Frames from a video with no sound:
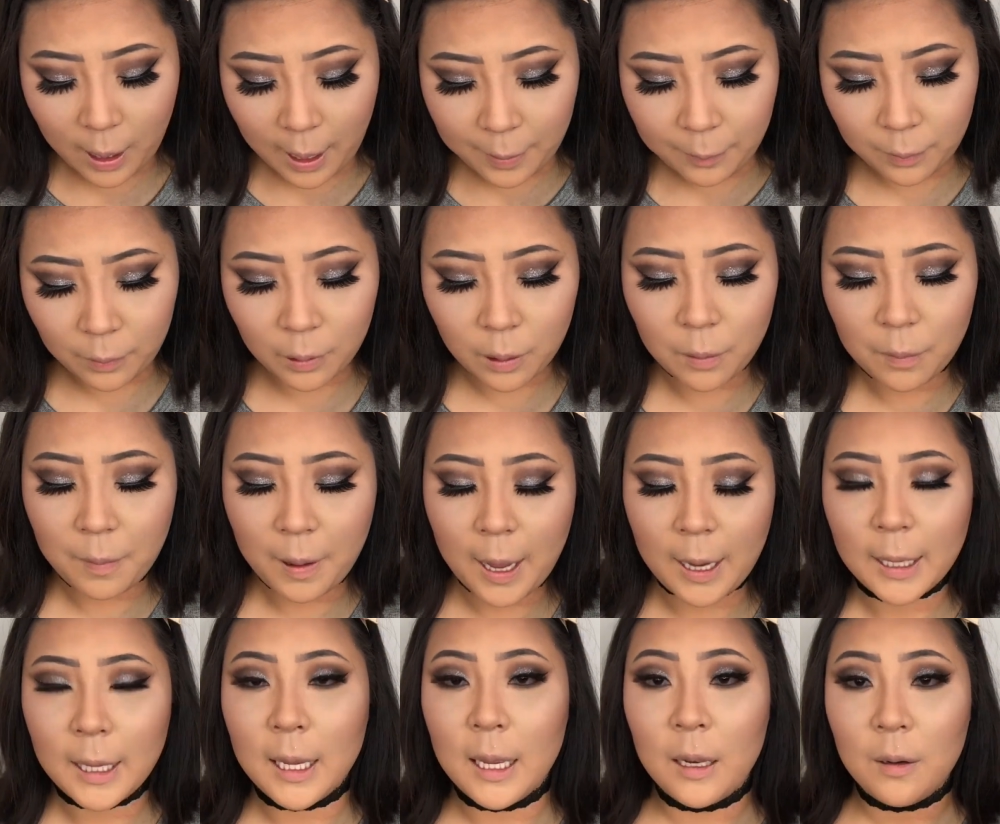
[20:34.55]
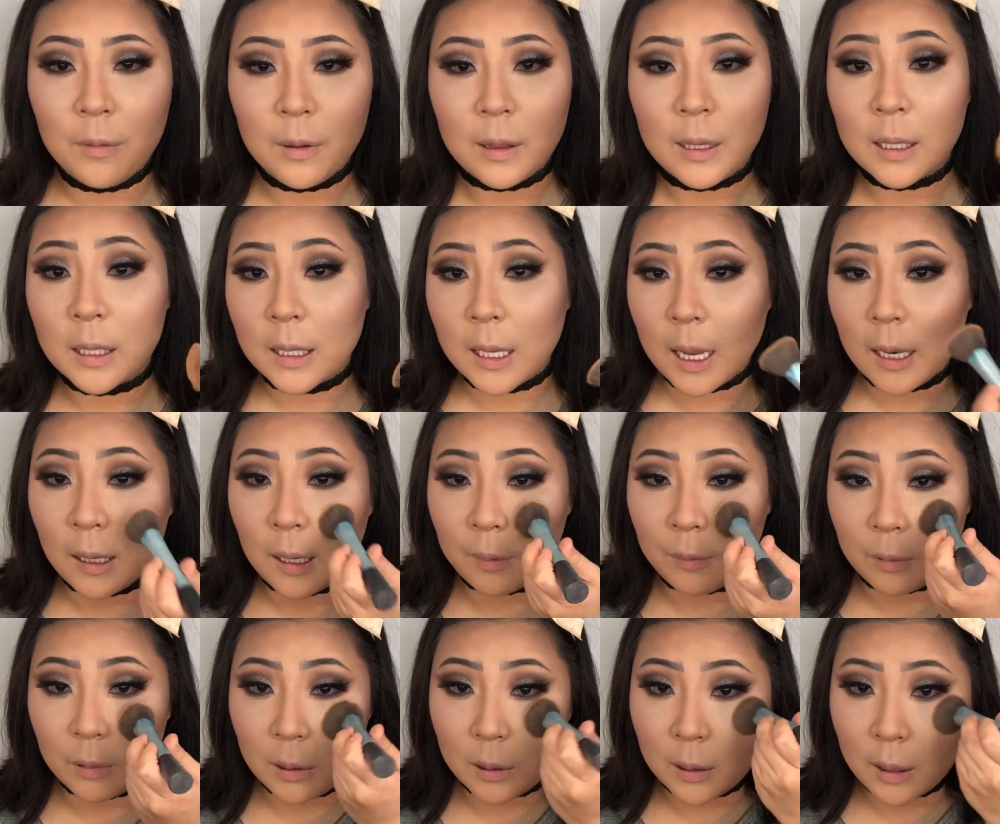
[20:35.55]
I will go back in with this and
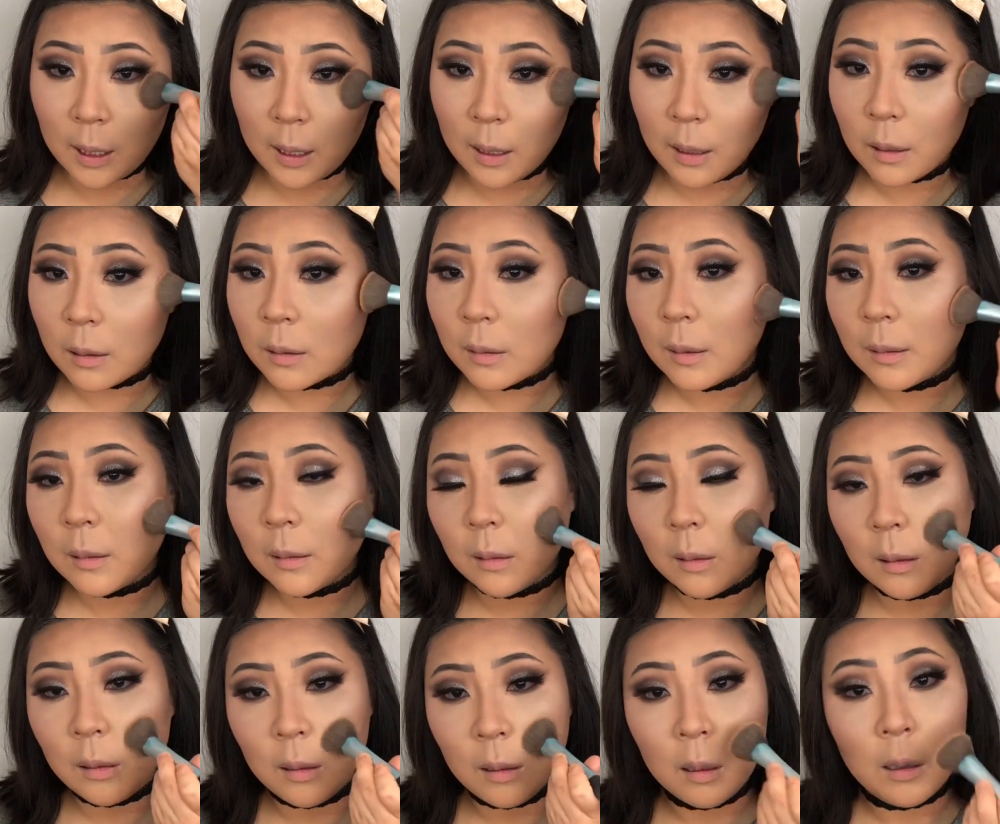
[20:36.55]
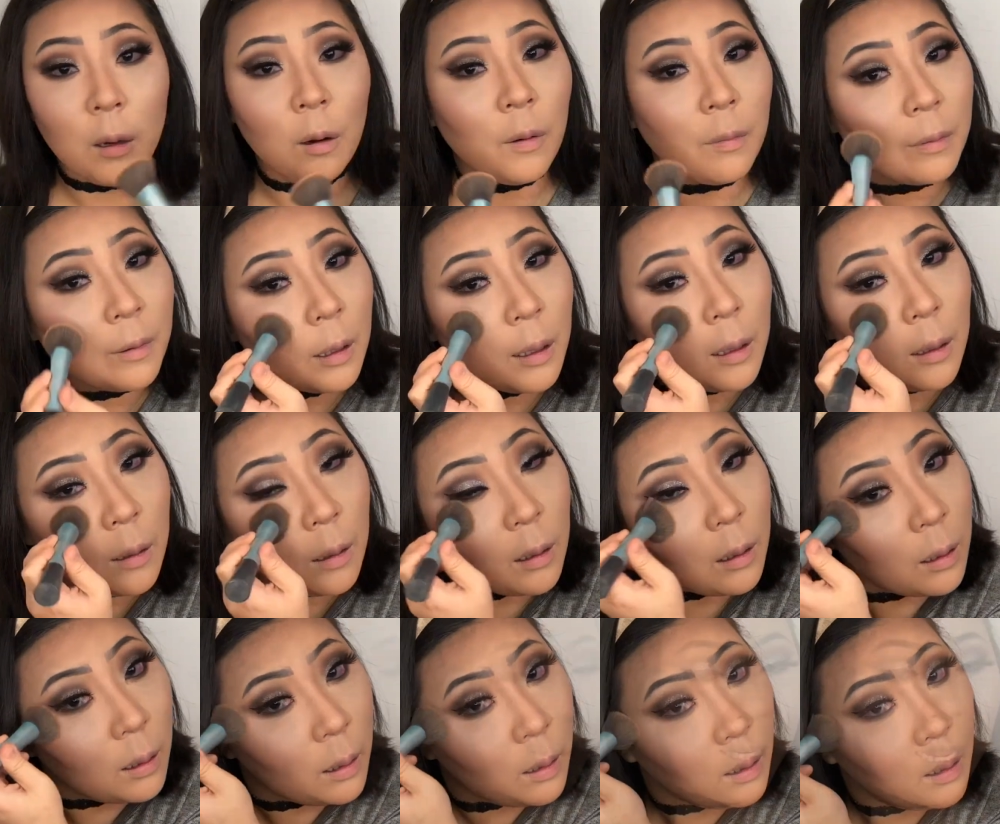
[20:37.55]
I will just kind of over it.
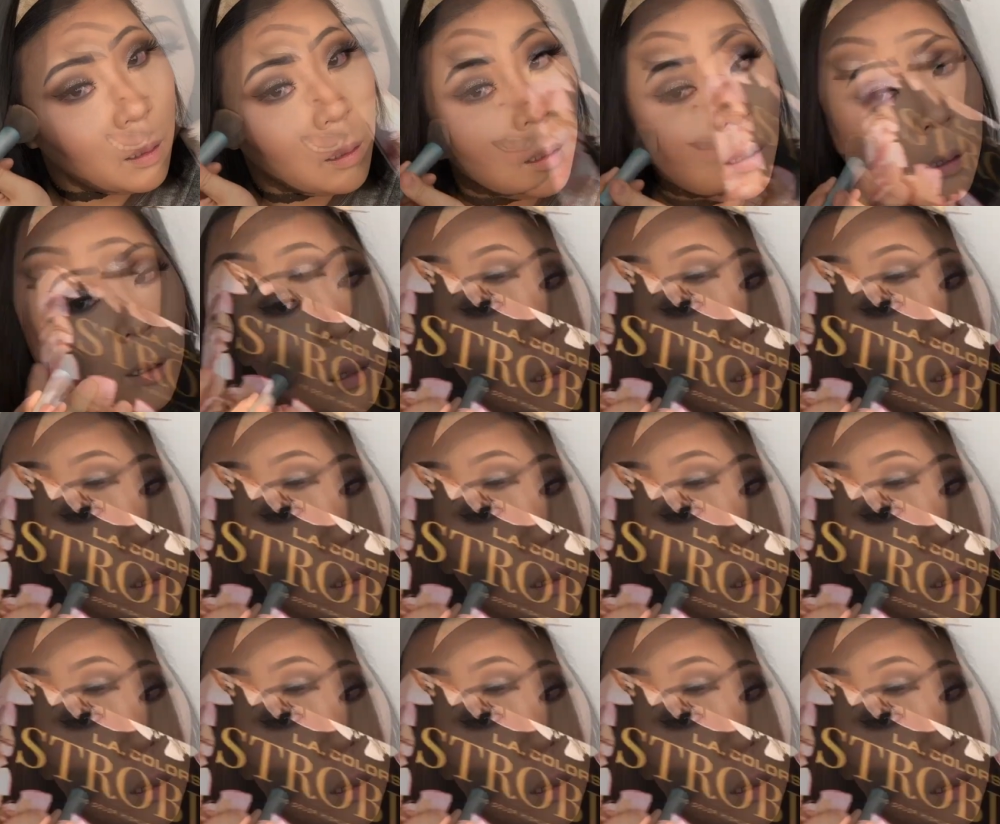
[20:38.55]
Now